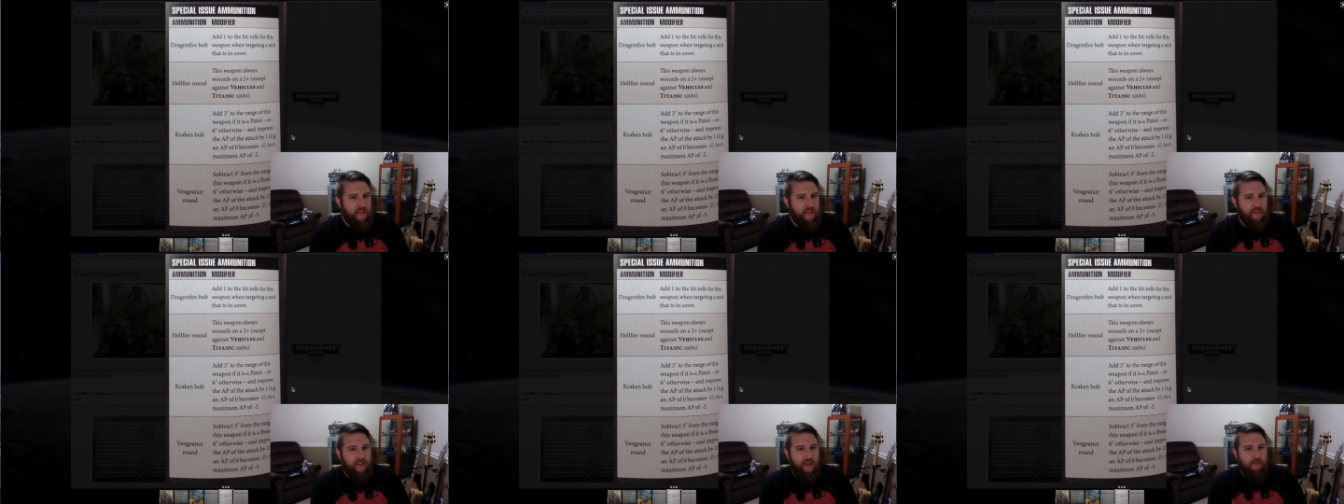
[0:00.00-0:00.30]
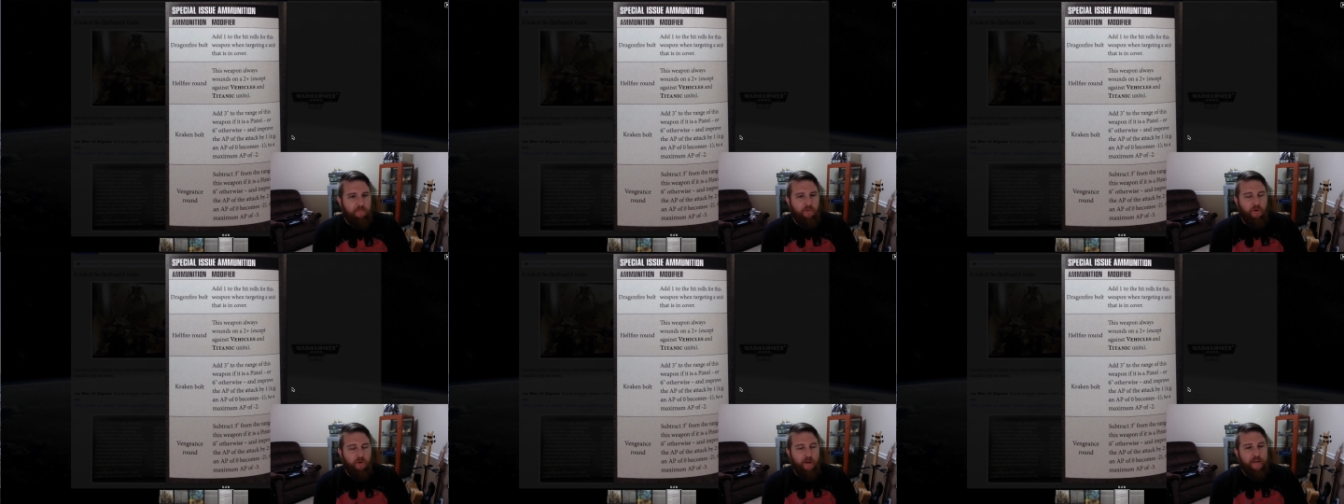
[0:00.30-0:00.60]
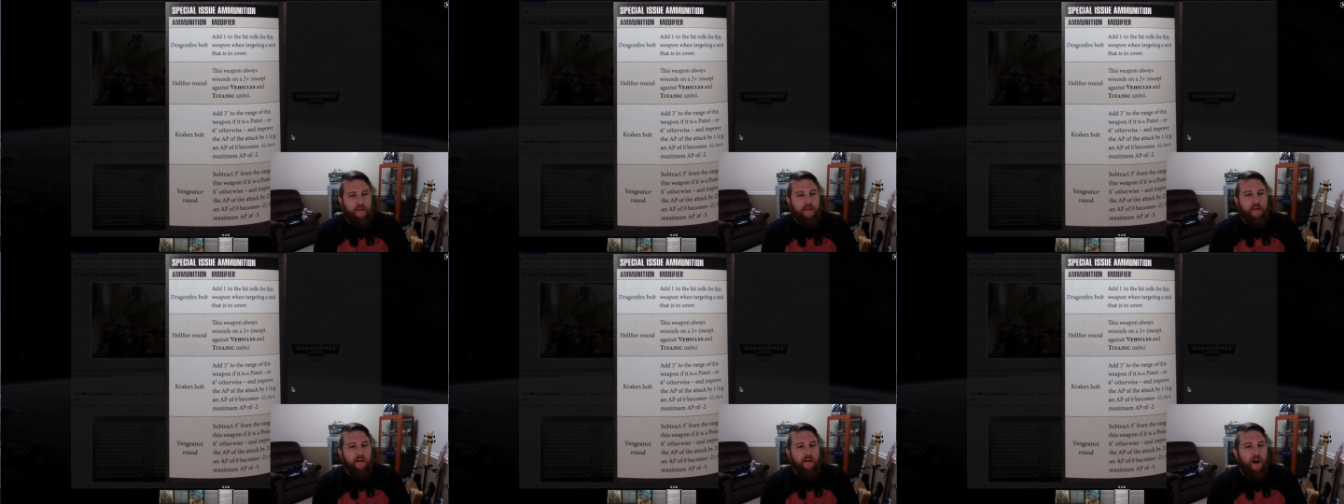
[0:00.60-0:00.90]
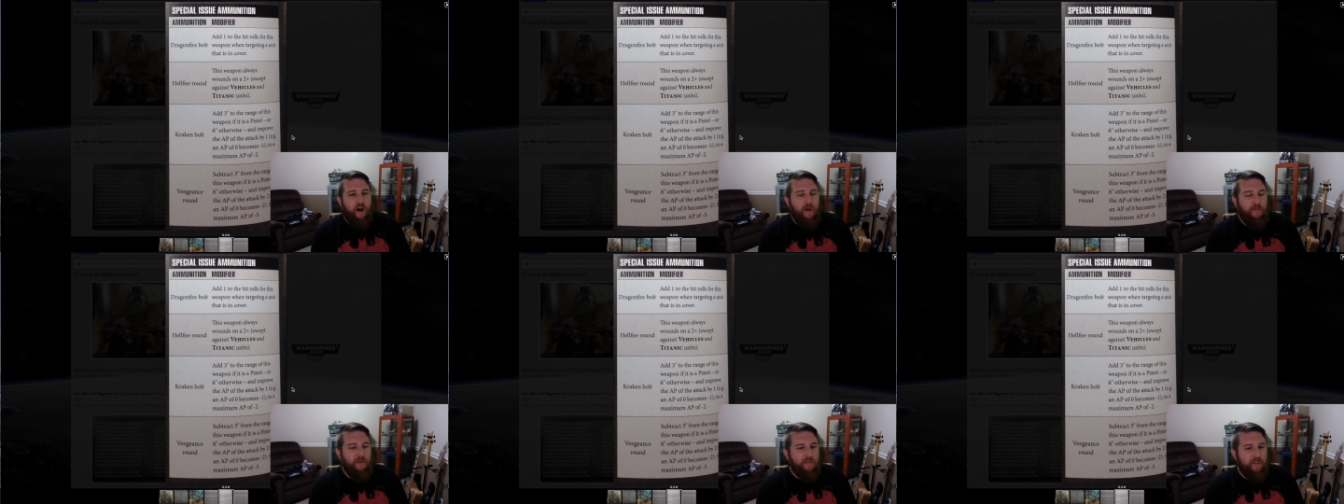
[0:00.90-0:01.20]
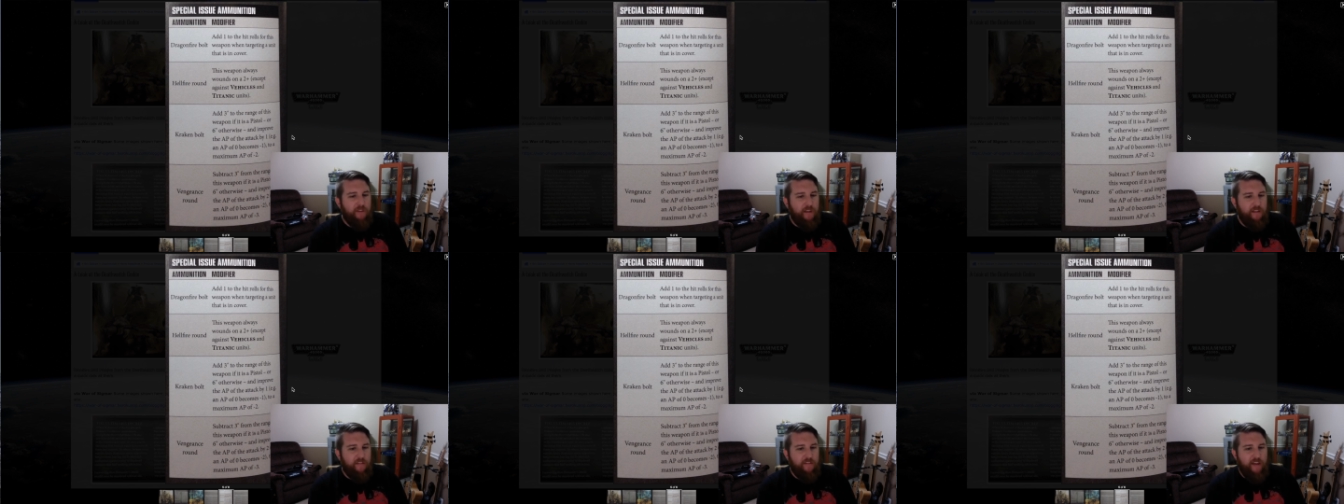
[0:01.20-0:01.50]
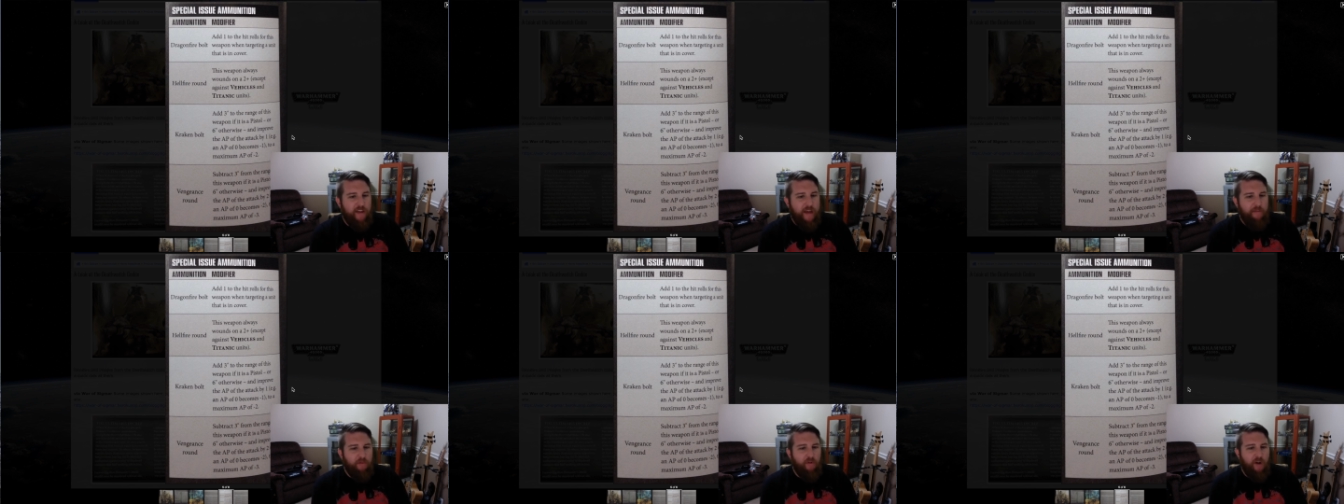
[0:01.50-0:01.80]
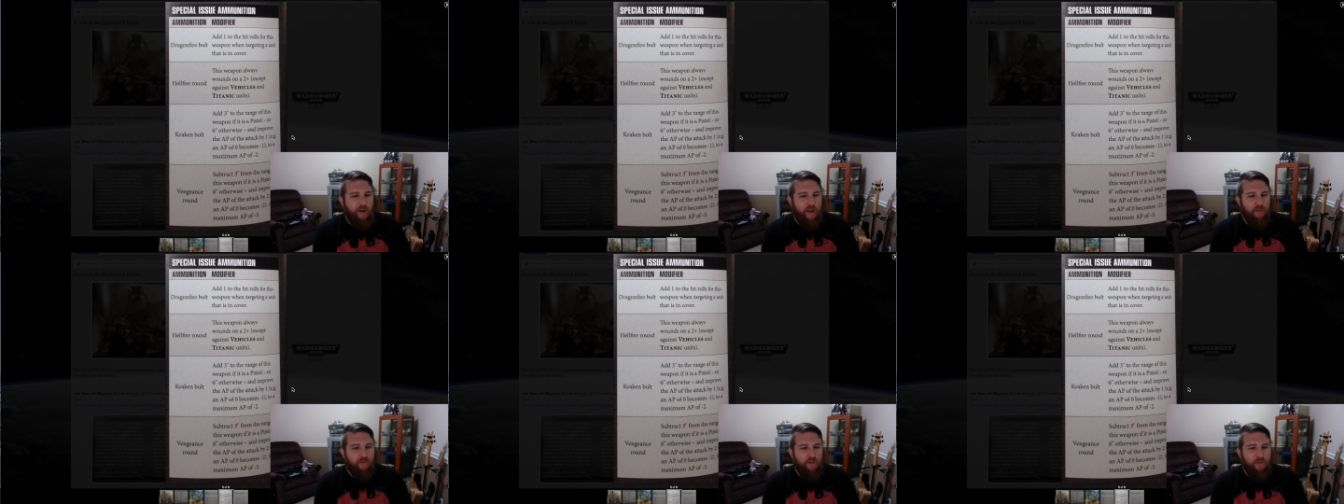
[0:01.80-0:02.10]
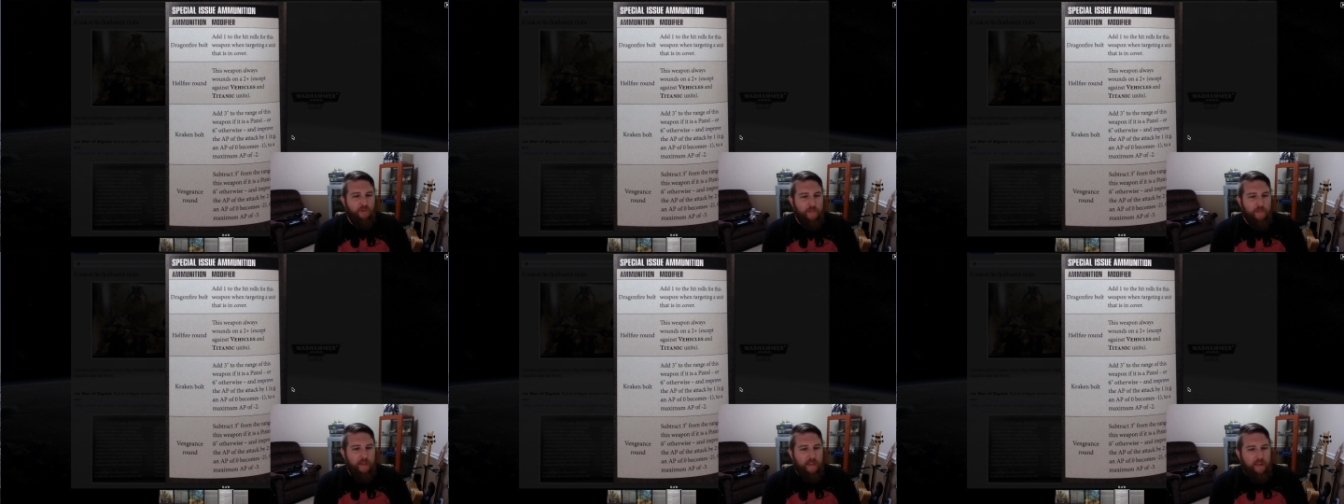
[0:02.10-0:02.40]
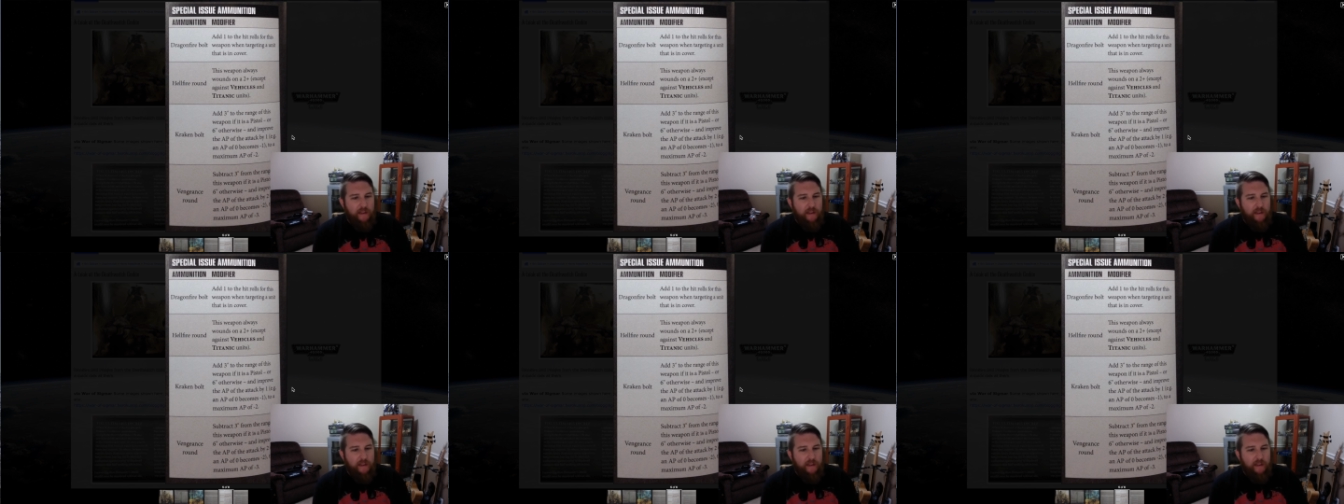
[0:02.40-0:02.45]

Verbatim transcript: at that point, almost like a sniper rifle.